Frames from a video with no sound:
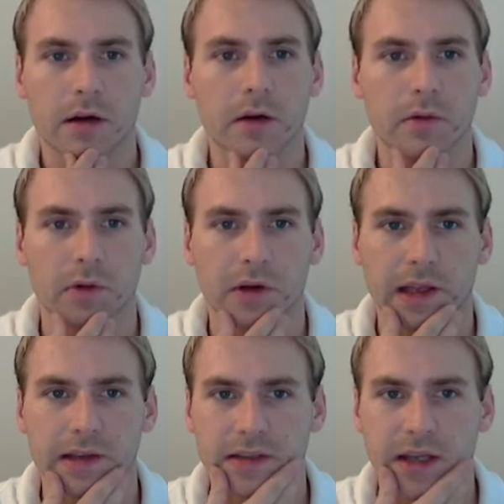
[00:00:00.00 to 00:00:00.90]
rook
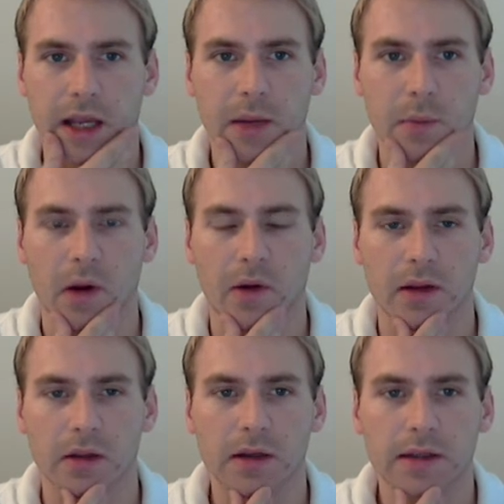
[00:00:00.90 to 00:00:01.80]
takes c 8 we already
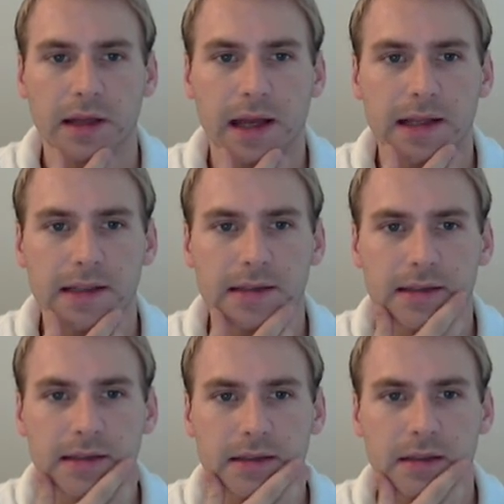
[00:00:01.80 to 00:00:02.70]
looked
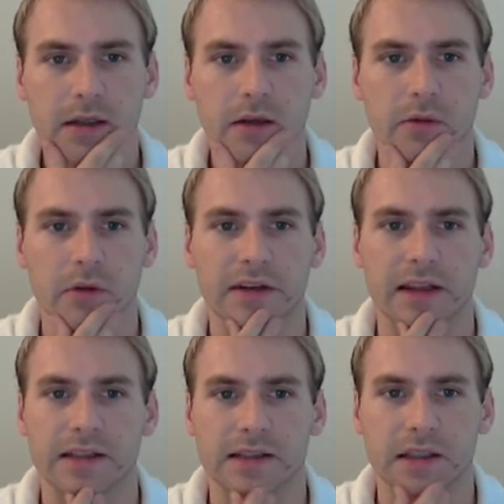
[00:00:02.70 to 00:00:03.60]
at, rook
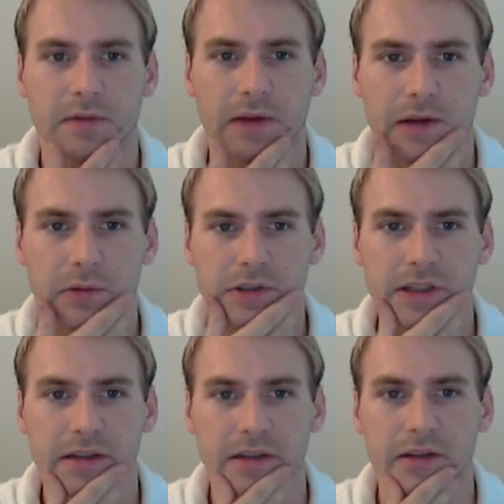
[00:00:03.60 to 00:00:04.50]
takes d5 we
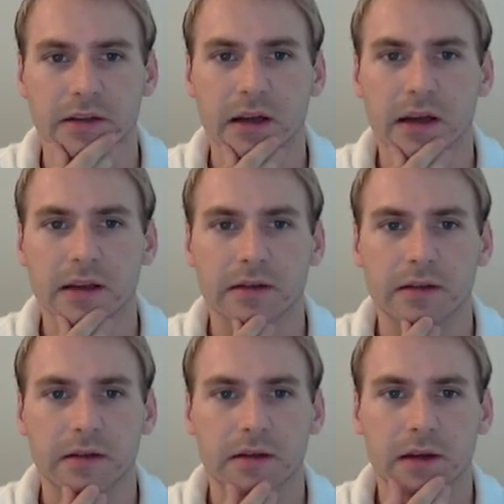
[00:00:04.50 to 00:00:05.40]
just
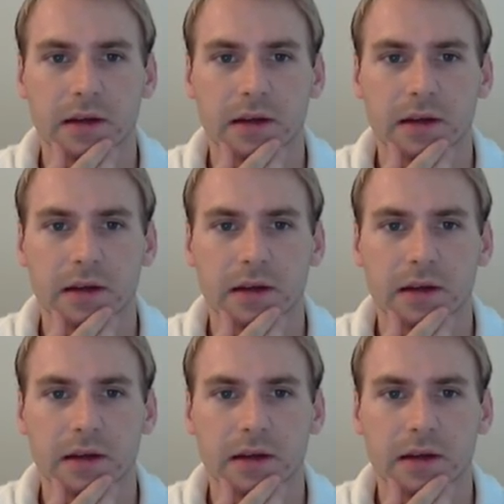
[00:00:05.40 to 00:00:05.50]
discussed,